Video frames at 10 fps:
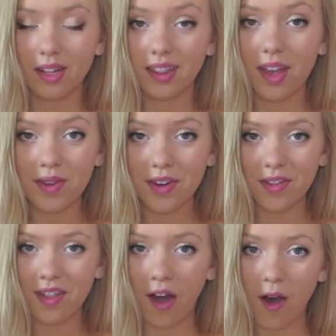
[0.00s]
Let me know
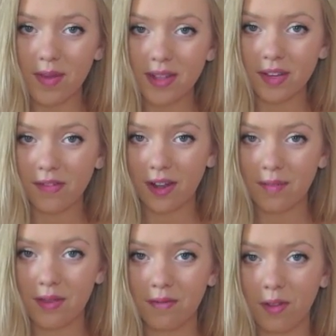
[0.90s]
in the comments if you're going to
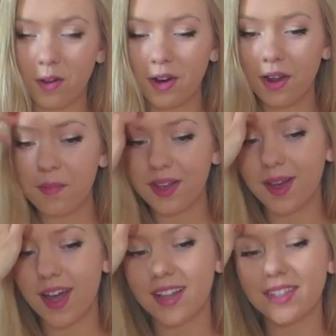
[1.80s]
be in Florida,
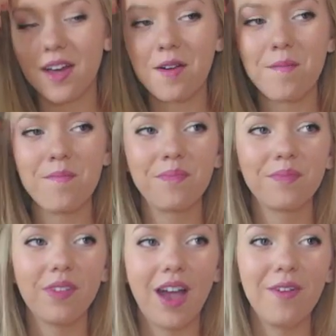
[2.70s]
because
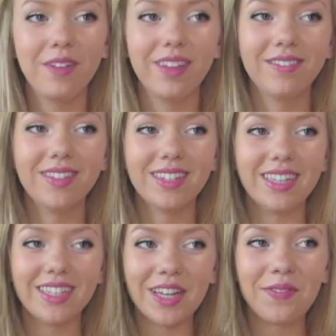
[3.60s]
I would love to
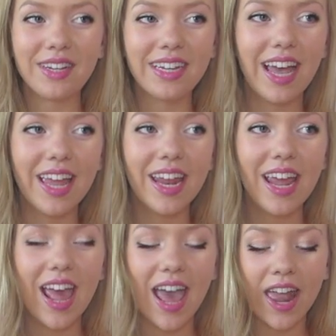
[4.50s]
see someone again.
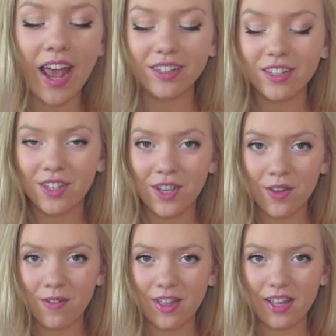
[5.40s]
And actually
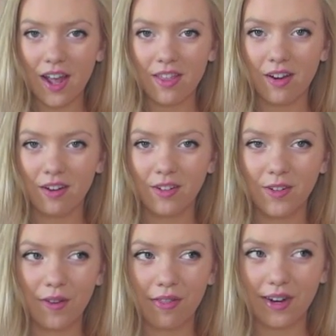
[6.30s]
two or
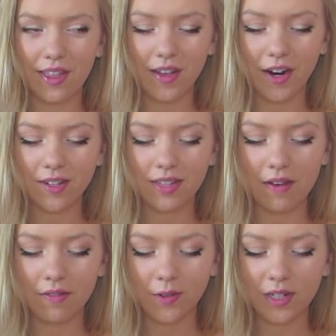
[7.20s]
three other girls
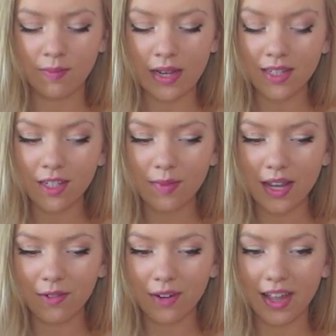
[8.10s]
afterwards messaged
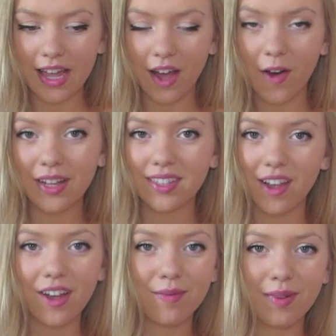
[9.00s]
me and were like, oh, I
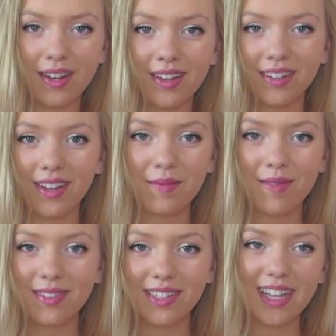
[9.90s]
saw you but I didn't come
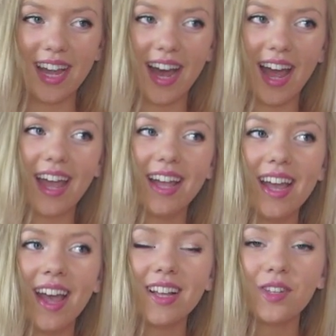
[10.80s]
up and say hi.
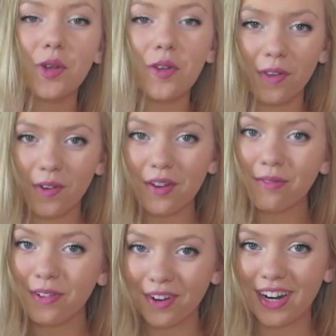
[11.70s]
So if you are in
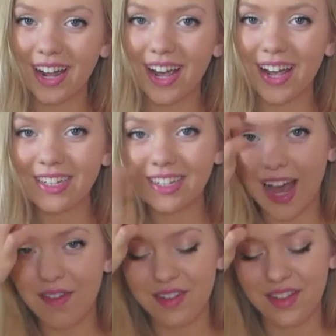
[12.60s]
Florida, just
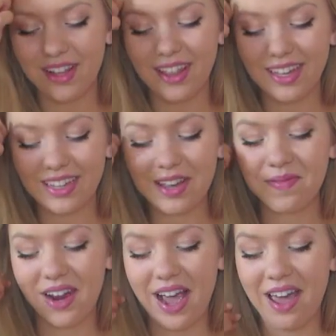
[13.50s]
have a, like, keep
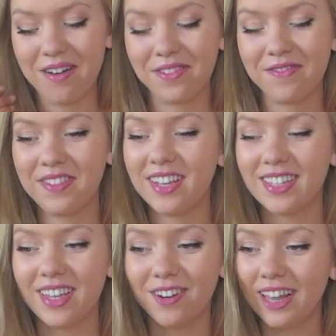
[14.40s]
an eye out for me,
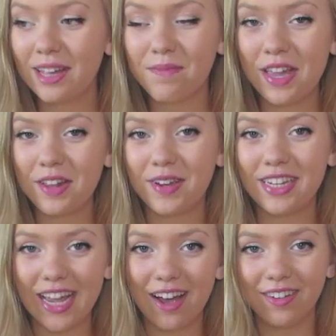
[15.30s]
because it like made my
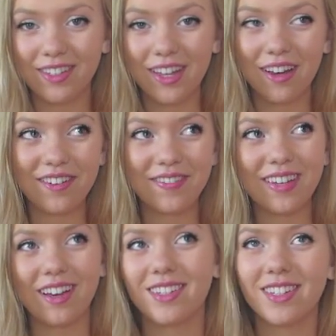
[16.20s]
day. I was like, oh
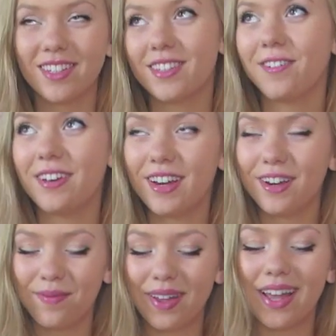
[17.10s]
my gosh, this is so
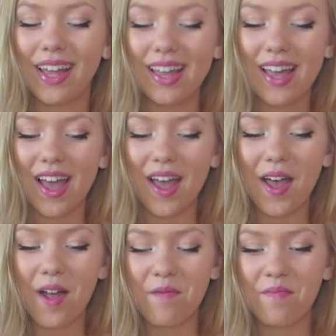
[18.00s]
weird. But
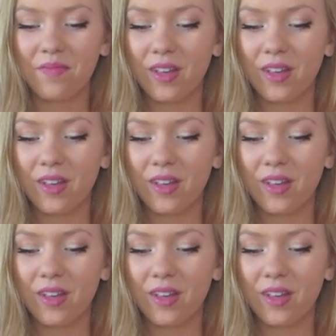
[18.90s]
that